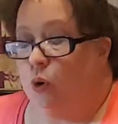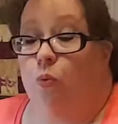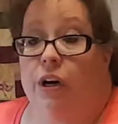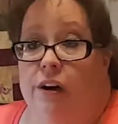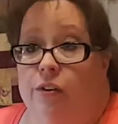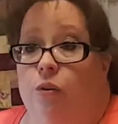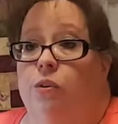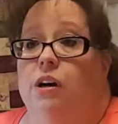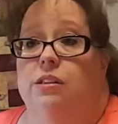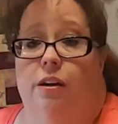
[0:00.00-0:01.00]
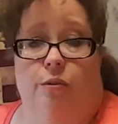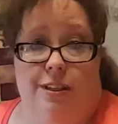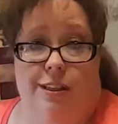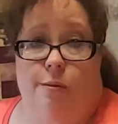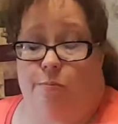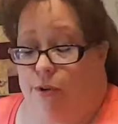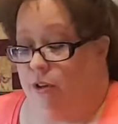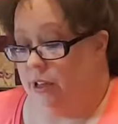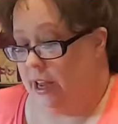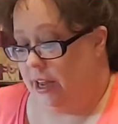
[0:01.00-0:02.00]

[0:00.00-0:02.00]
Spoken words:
Whatever it was simple,